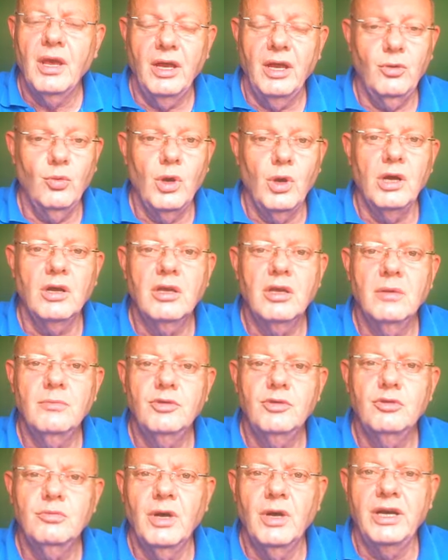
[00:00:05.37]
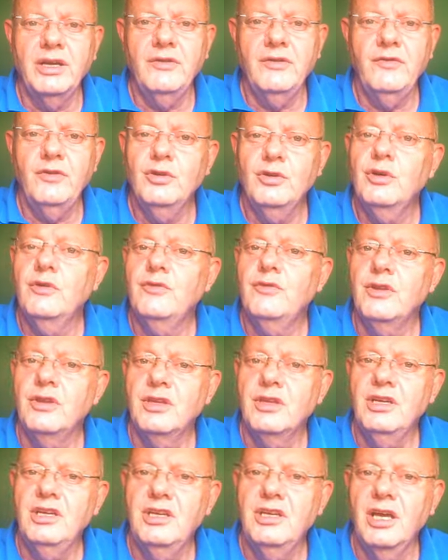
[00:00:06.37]
welcome to my review of the
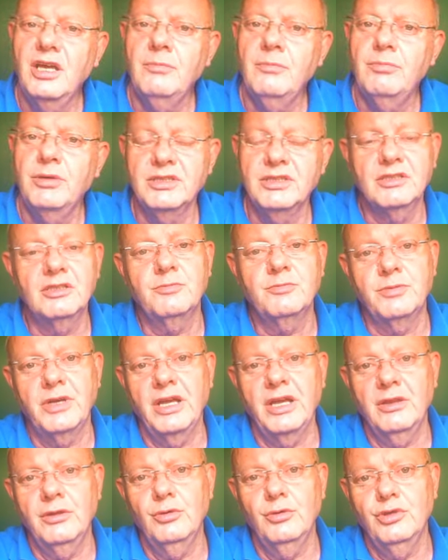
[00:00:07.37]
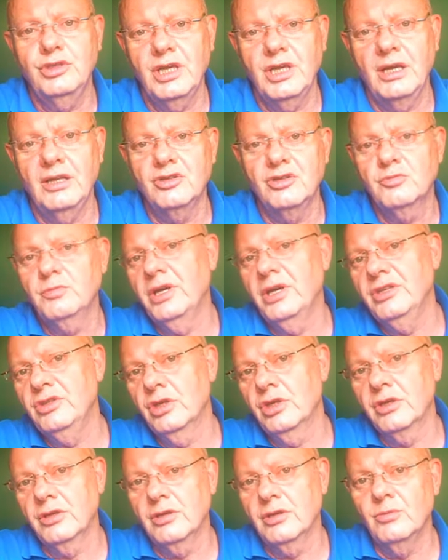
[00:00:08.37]
3-day Business Breakthrough Challenge by
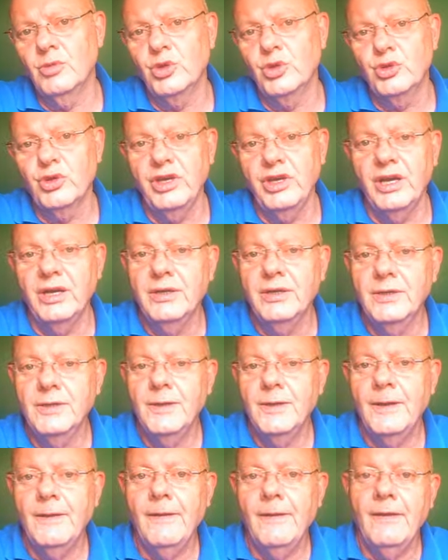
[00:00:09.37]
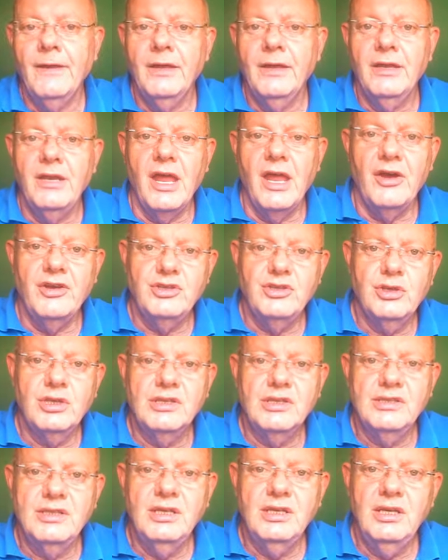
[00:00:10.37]
Jonathan Montoya. Now, as you can
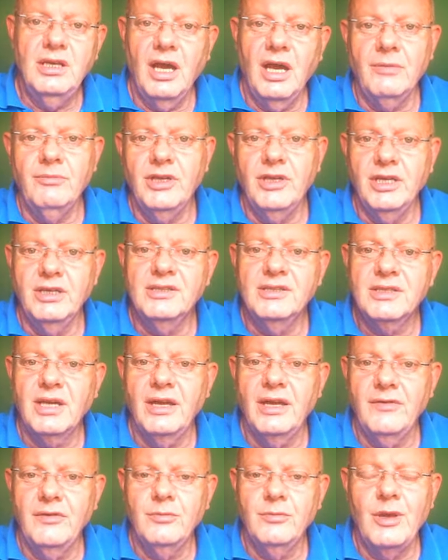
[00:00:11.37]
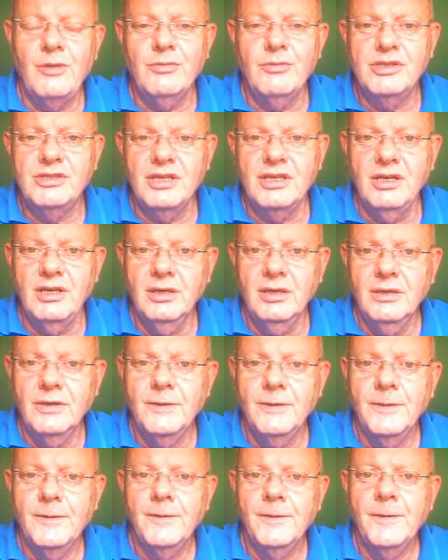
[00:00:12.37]
see, I'm here inside of the members area
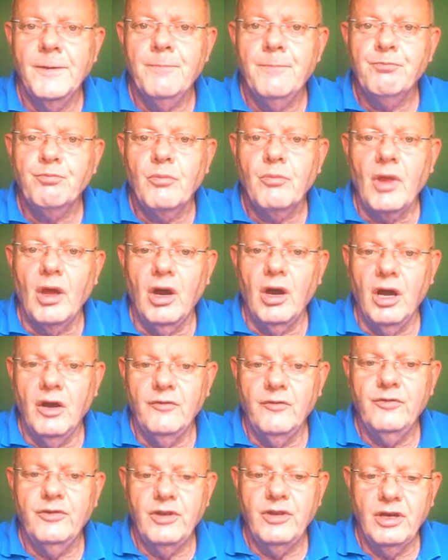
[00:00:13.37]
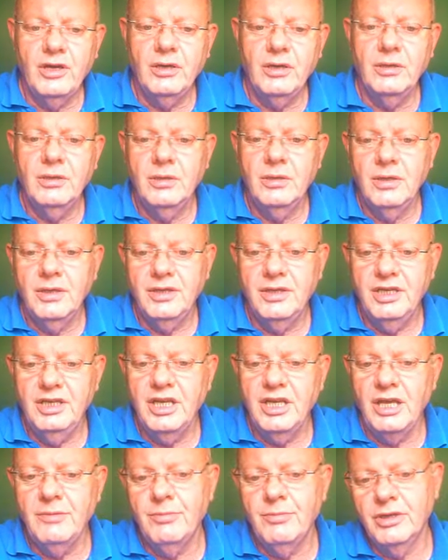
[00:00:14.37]
of the 3-day
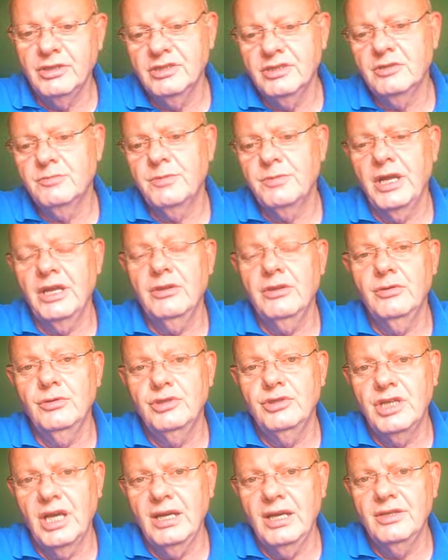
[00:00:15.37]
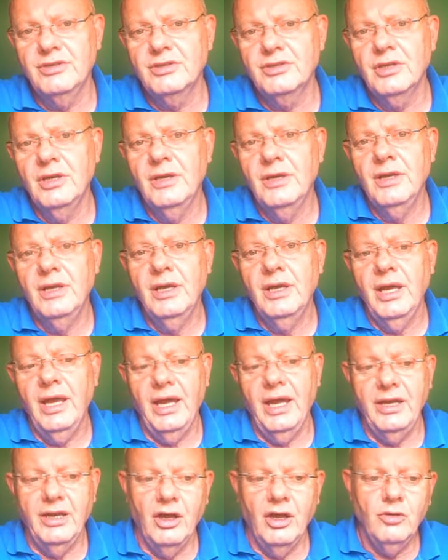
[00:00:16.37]
Business Breakthrough Challenge, and
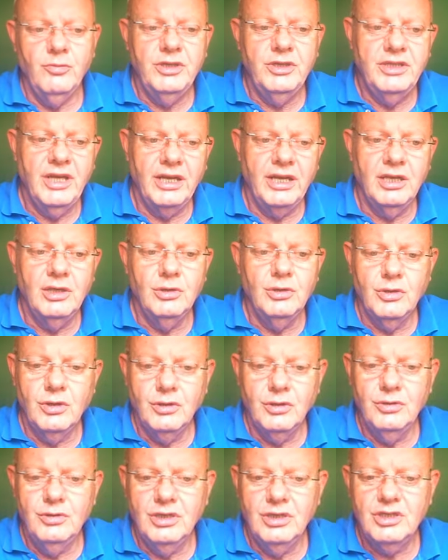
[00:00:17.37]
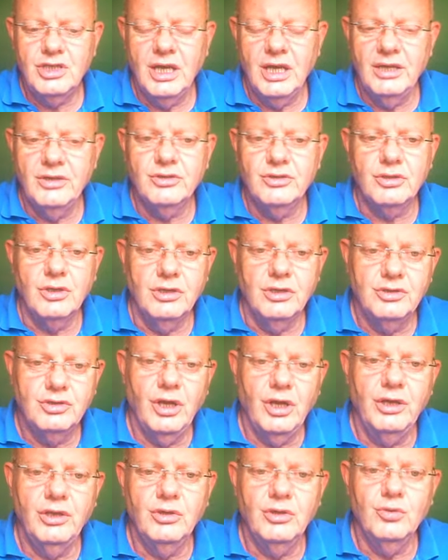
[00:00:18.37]
I'll be taking you through the challenge, showing
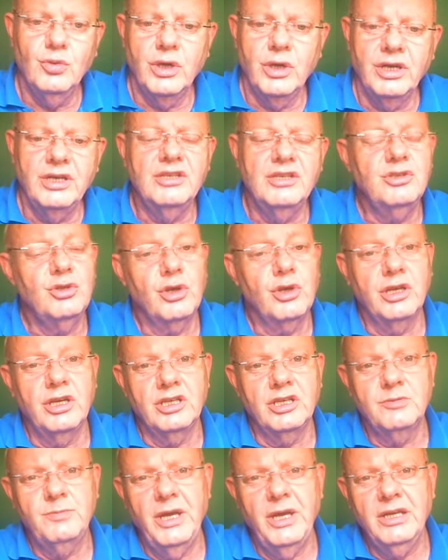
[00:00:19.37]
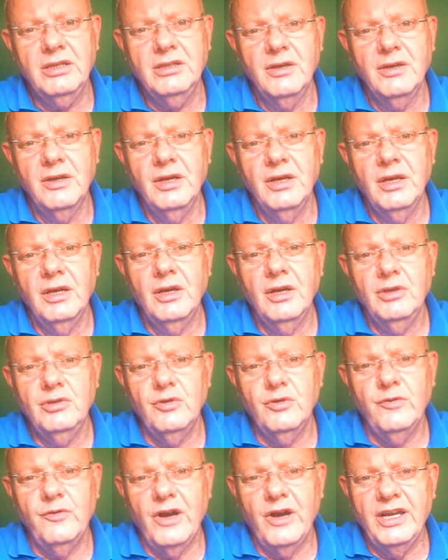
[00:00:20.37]
you what it is you can expect to
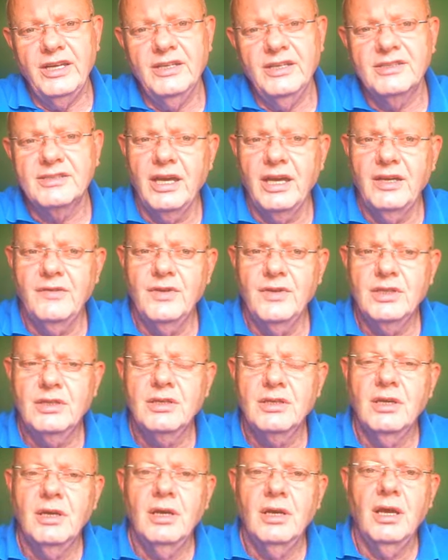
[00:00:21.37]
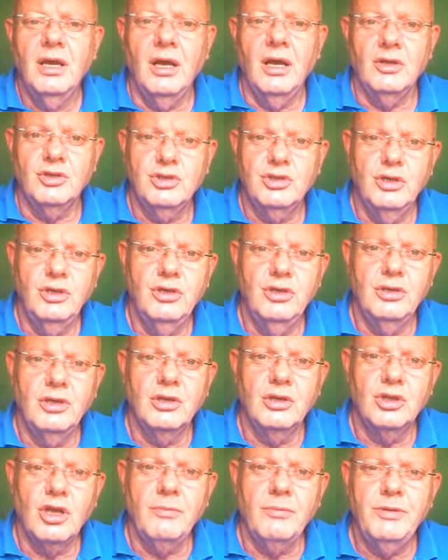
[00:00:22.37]
find inside of it. I'll show you the
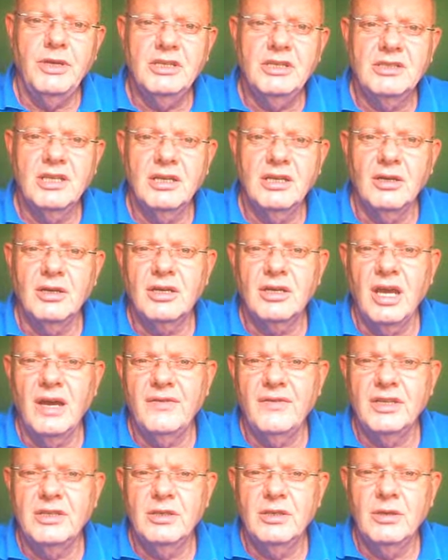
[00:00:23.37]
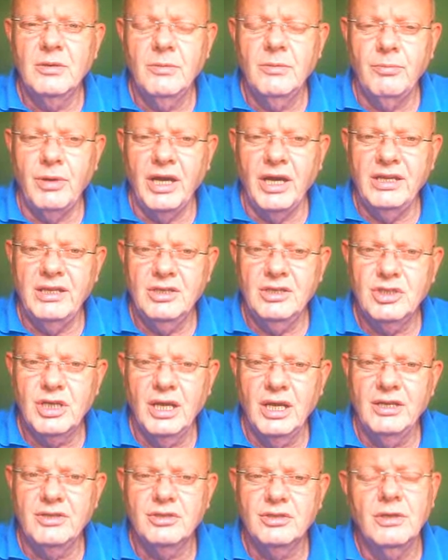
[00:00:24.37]
topics that are covered by the
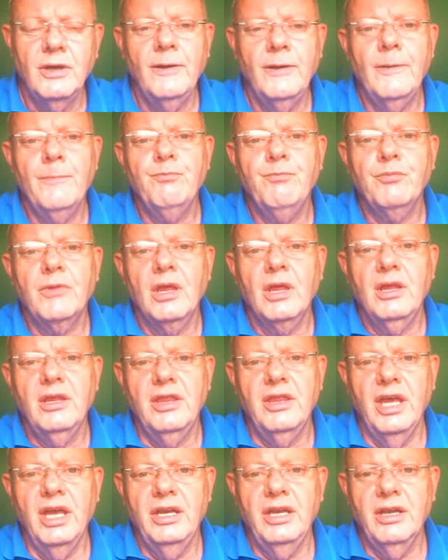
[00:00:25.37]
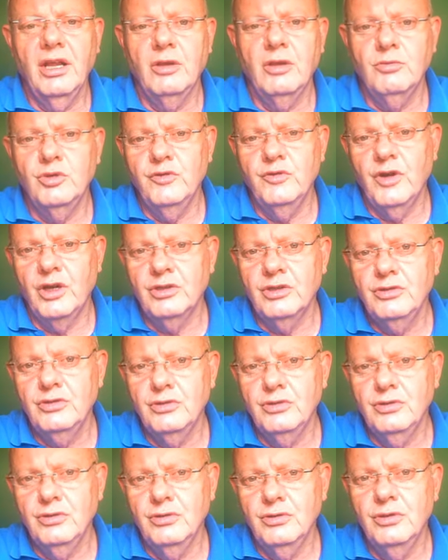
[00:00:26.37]
challenge. Then I'll move on
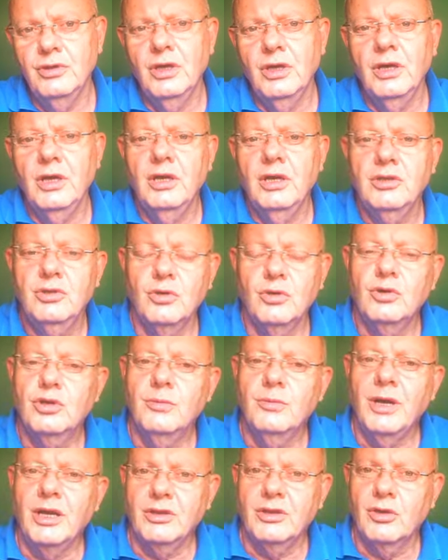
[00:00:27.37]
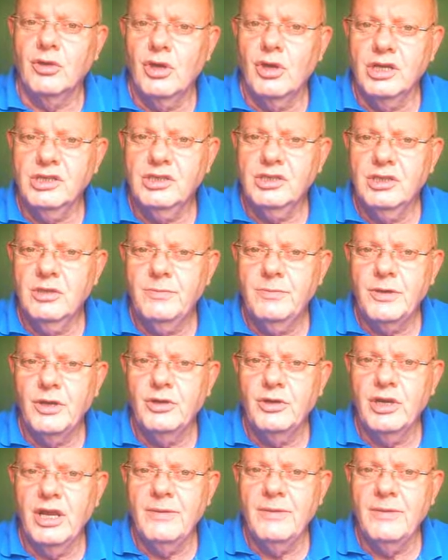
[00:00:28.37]
to talk about the cost of the program.